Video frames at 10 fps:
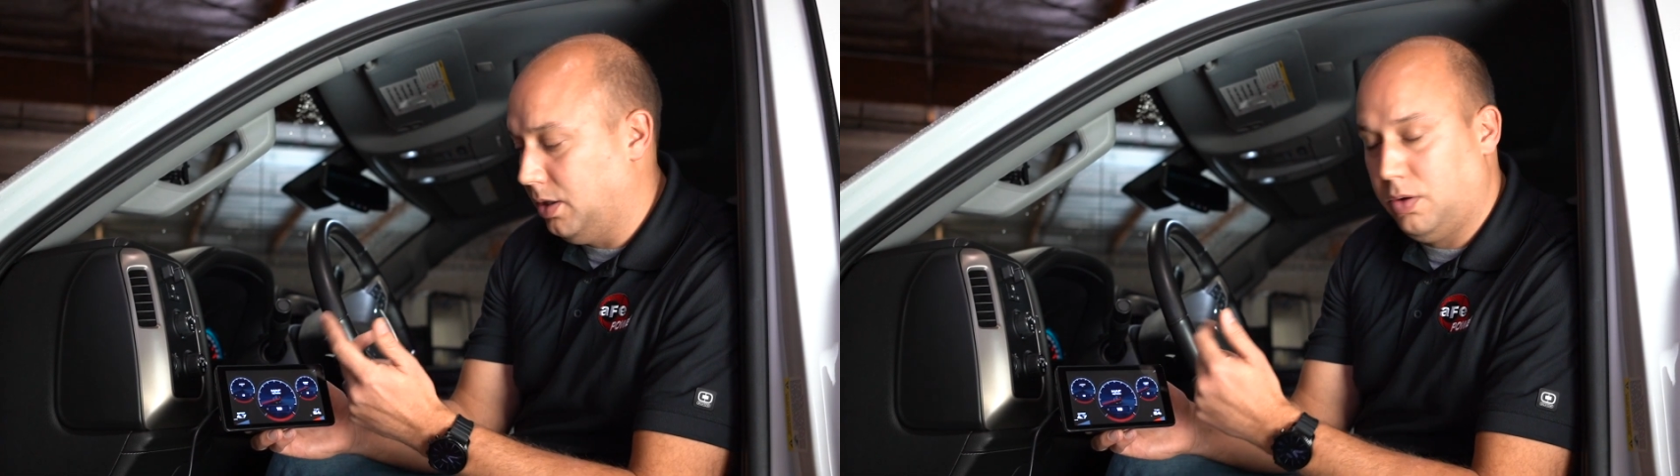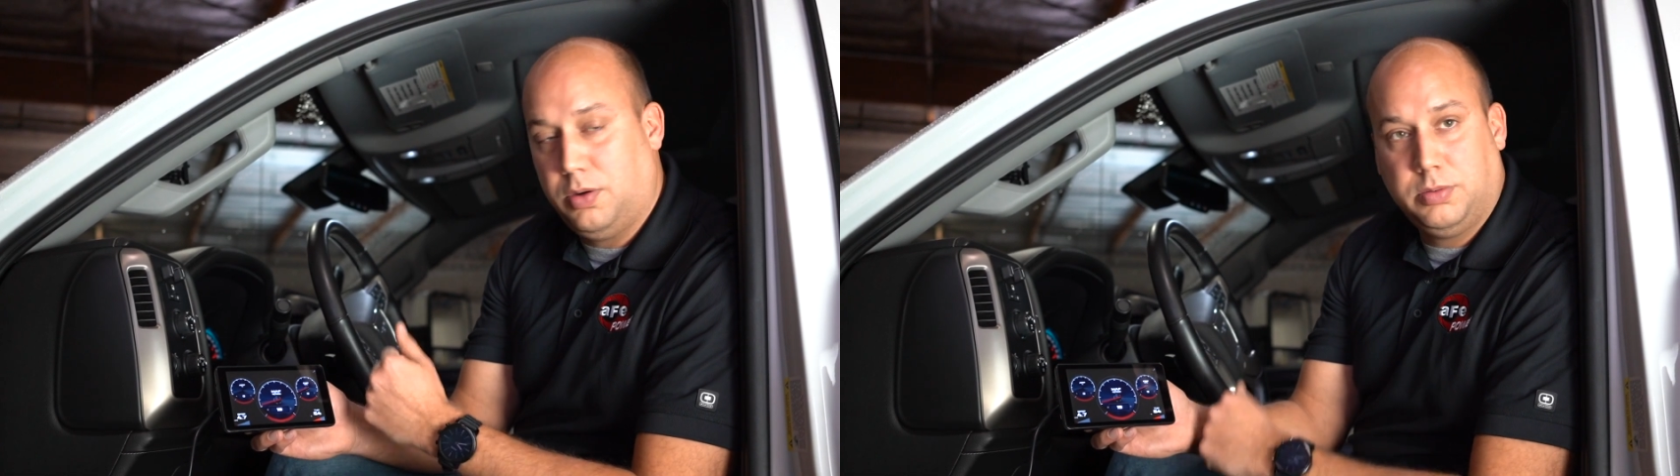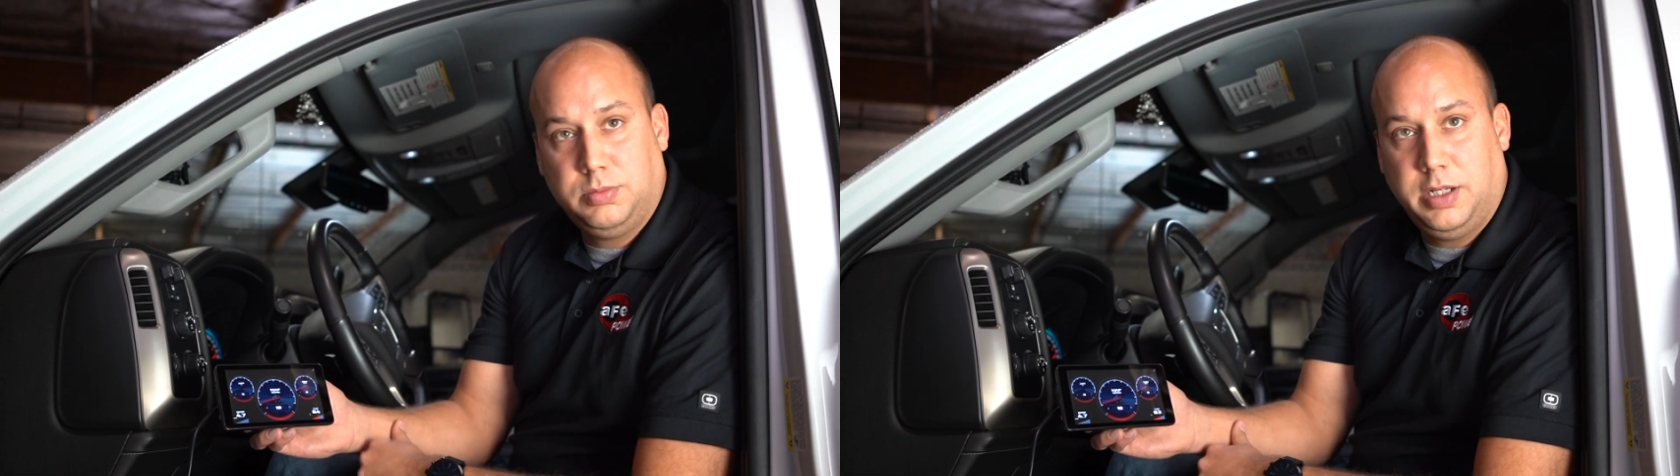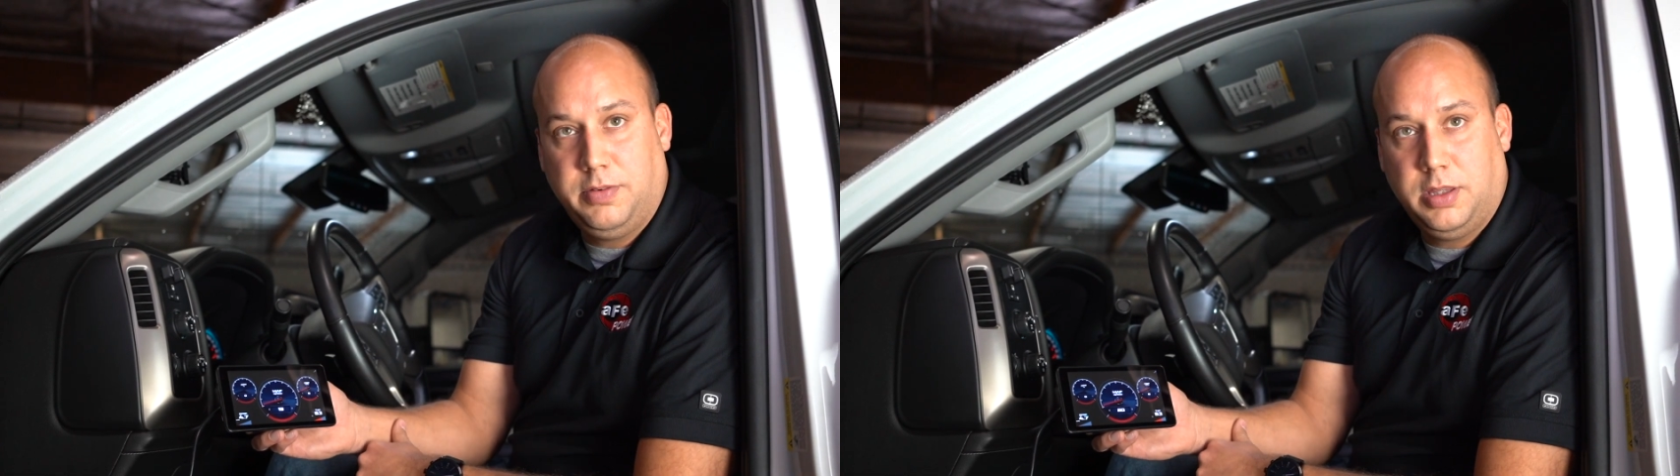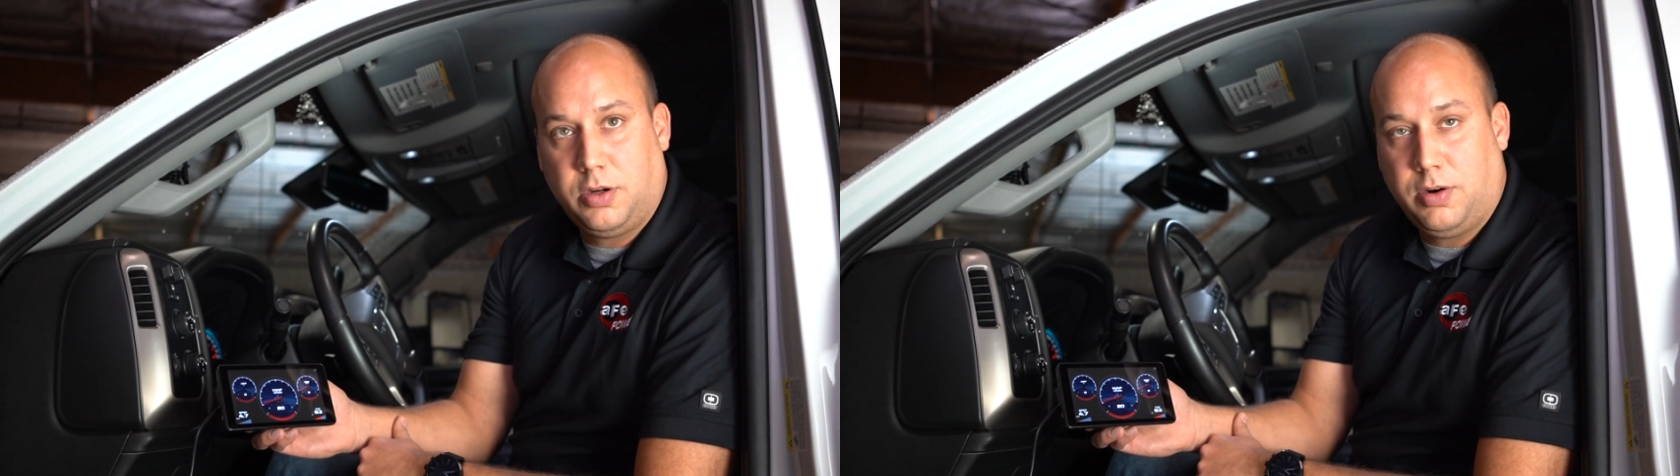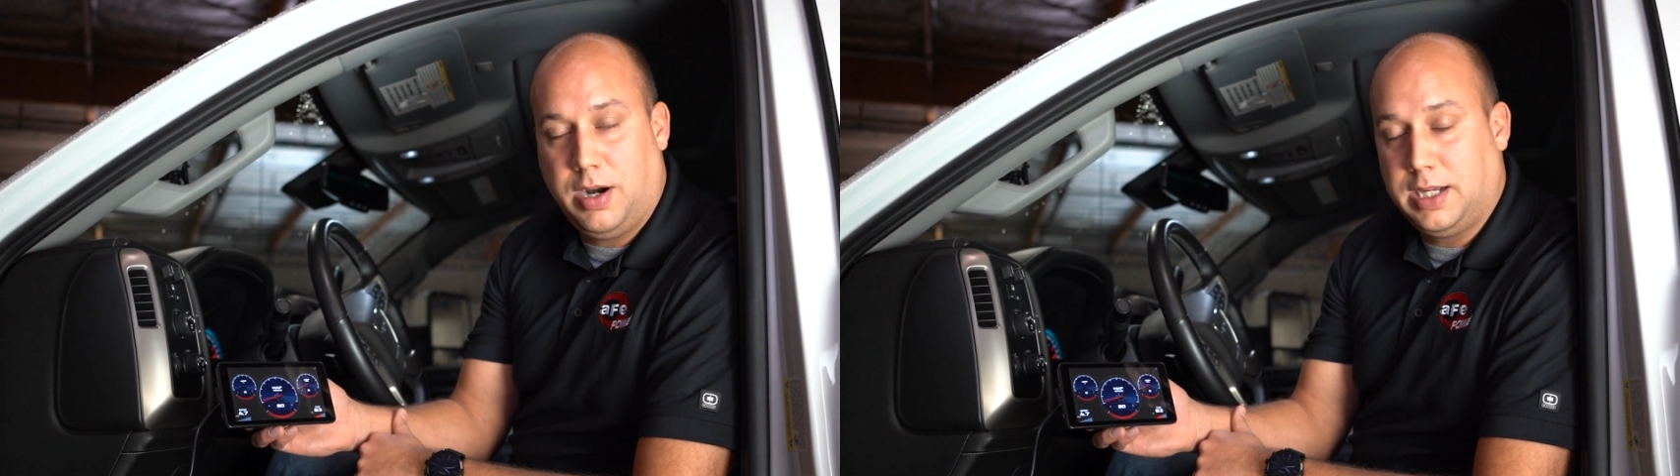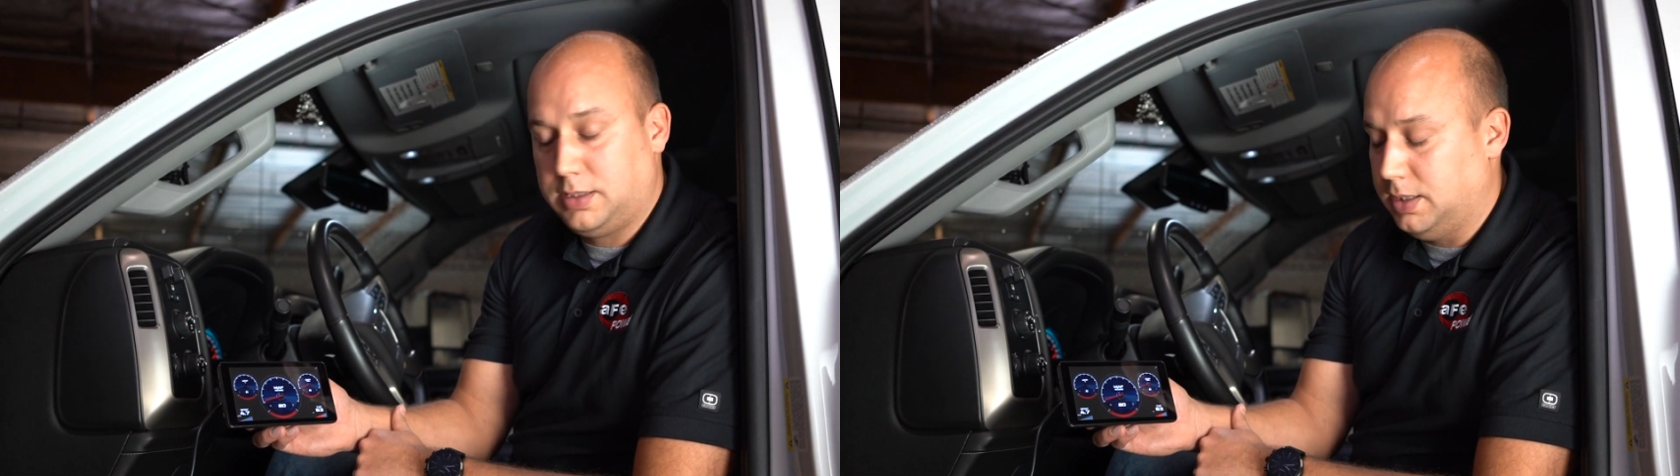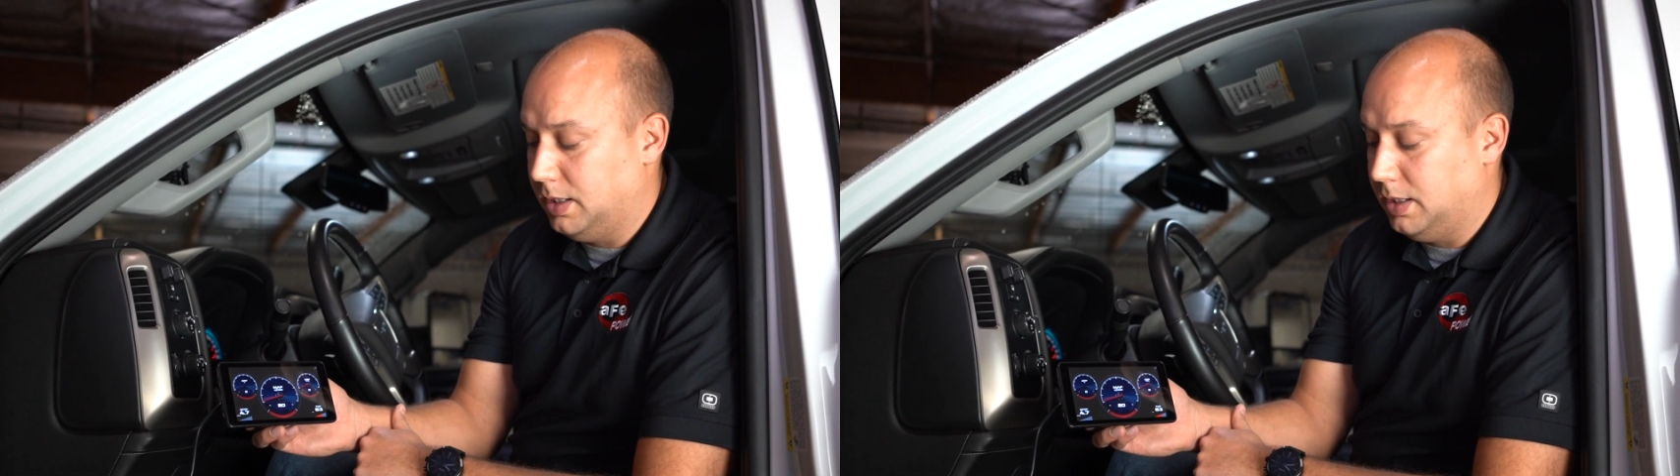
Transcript: it'll give you the correct